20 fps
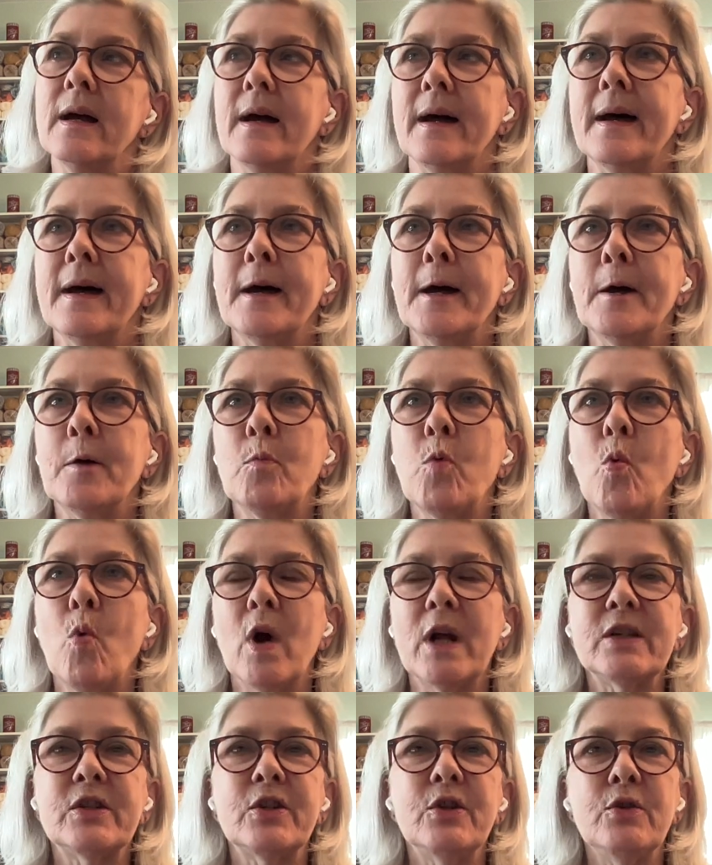
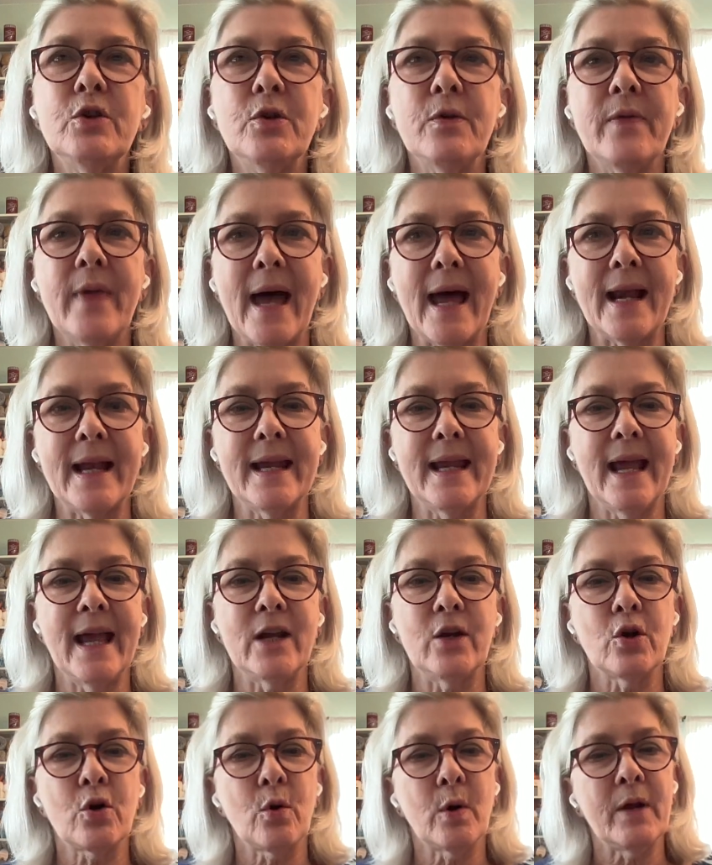Once you do that
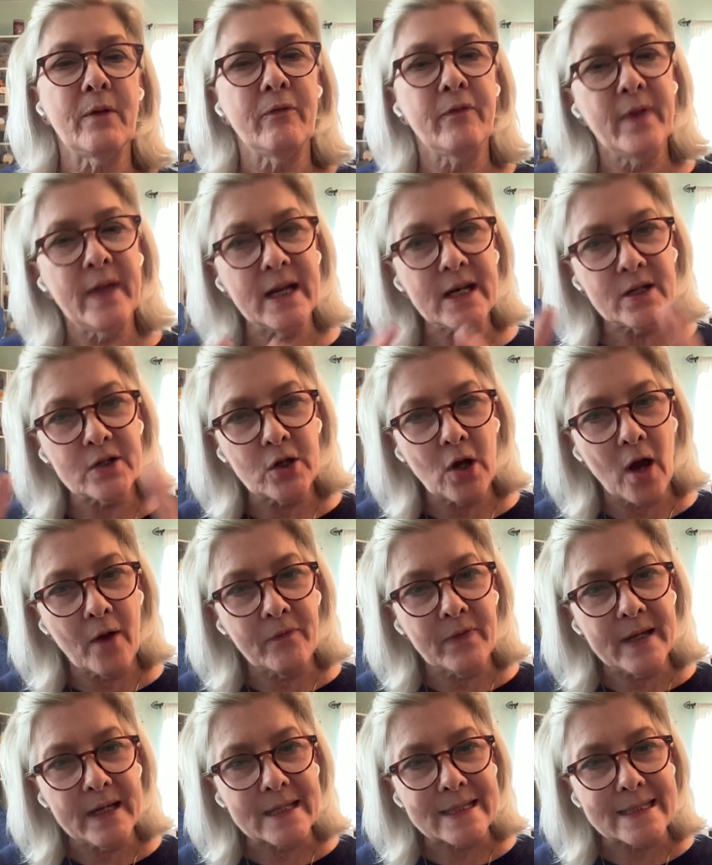again, you're going to finish
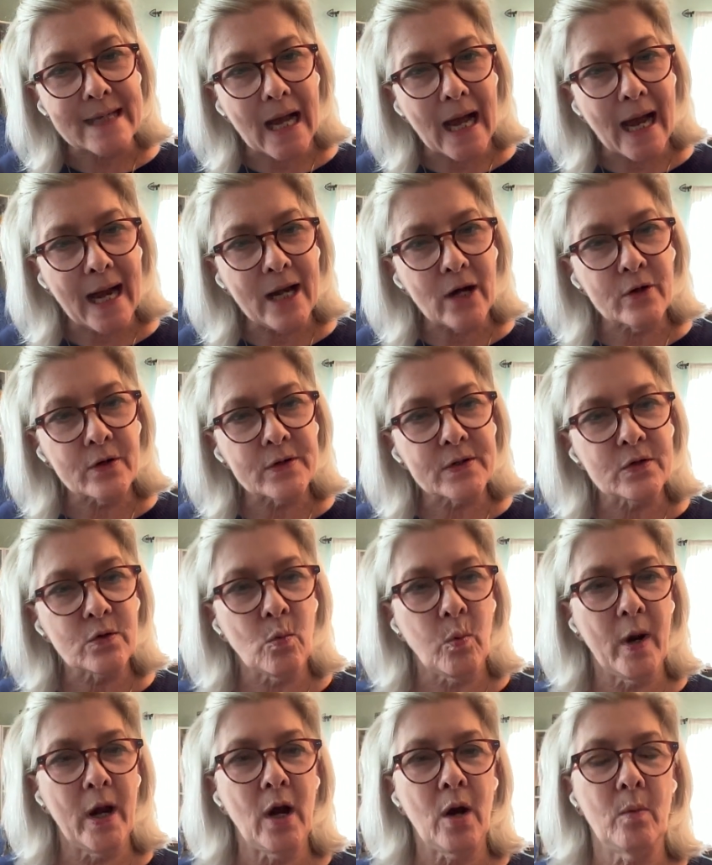off the entire
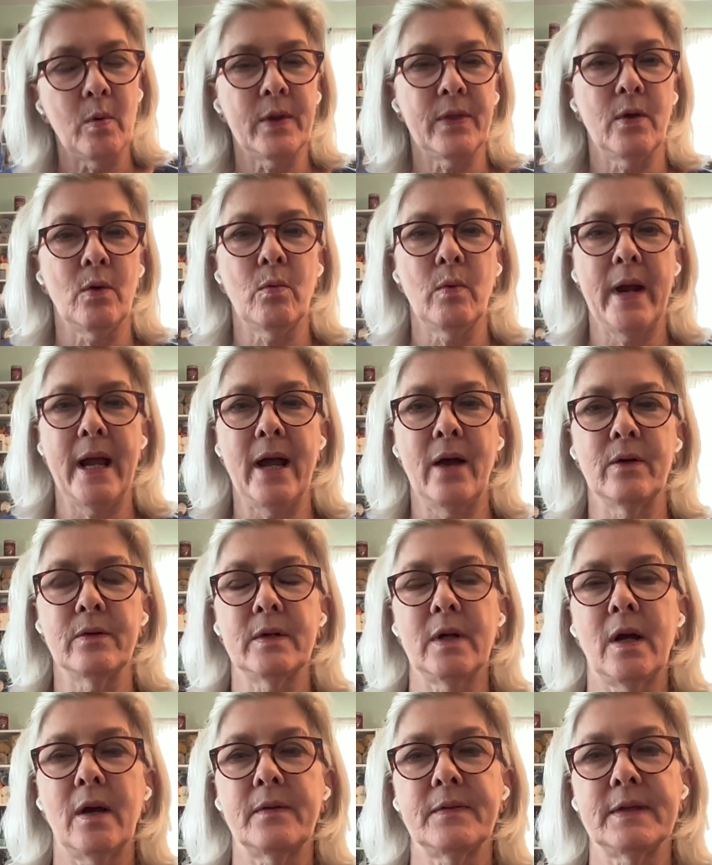square with a
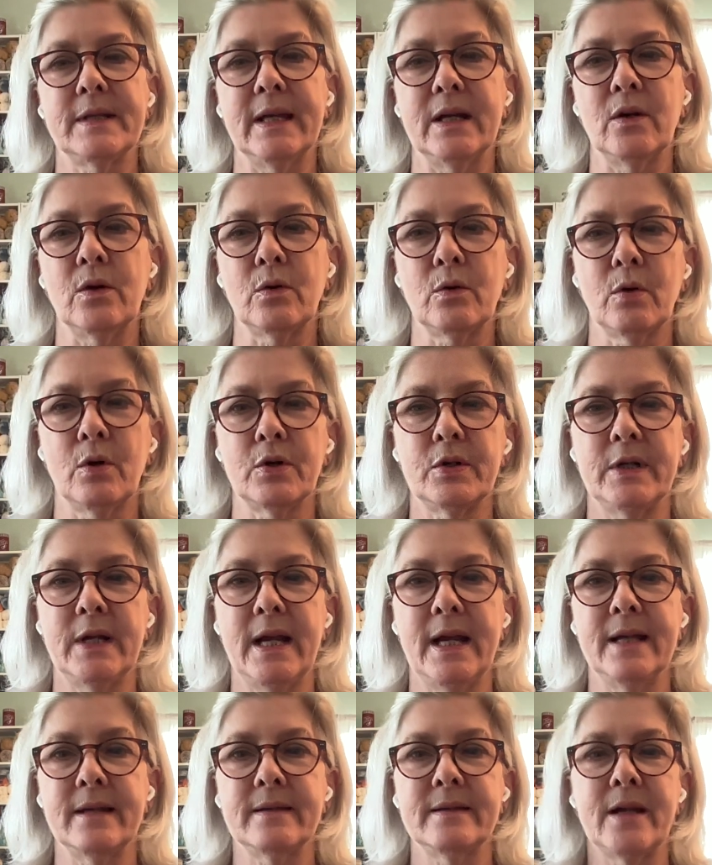round of single
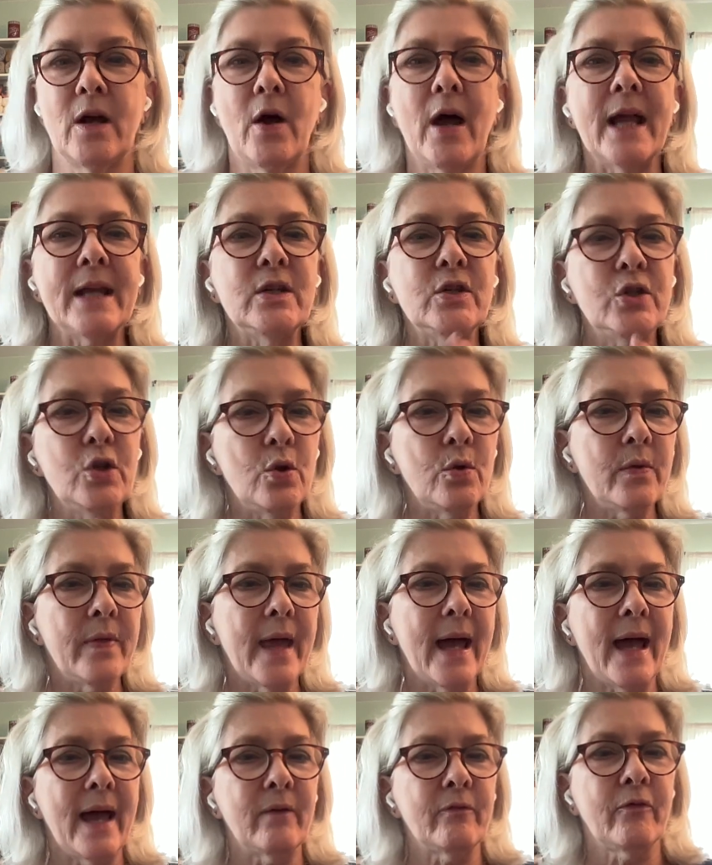crochets. Now I do
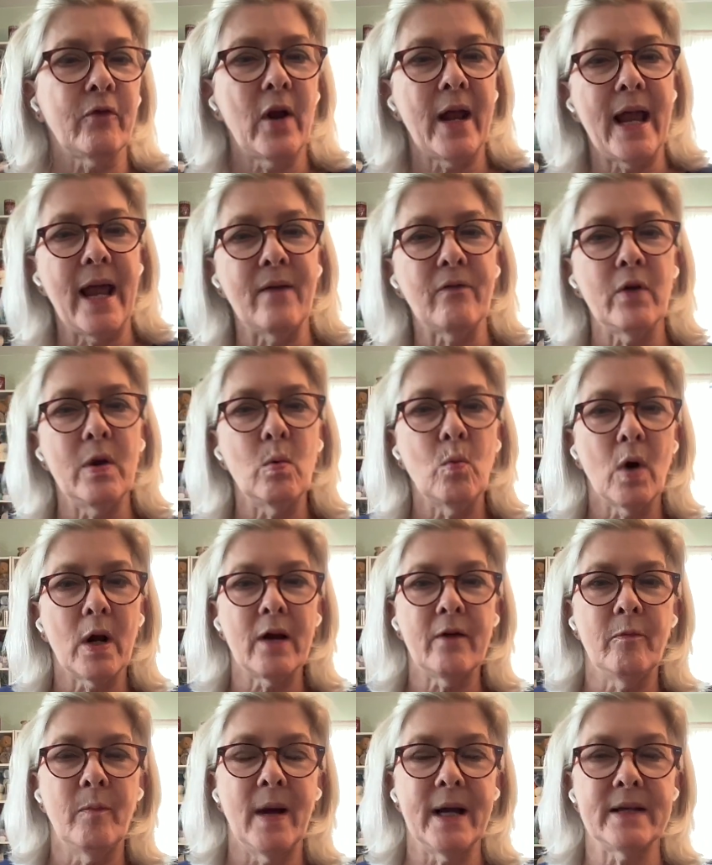that for every one
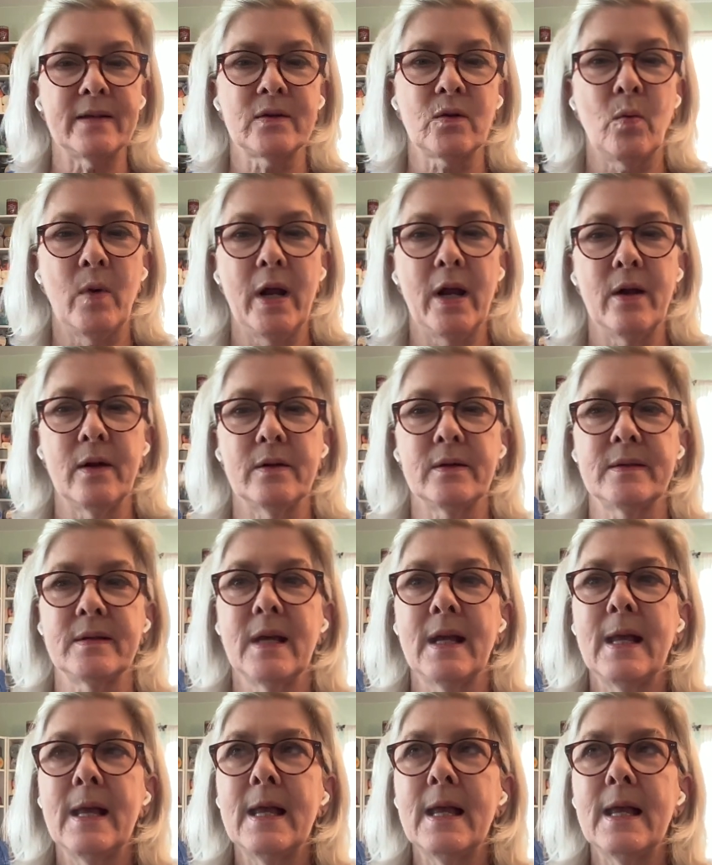of my squares,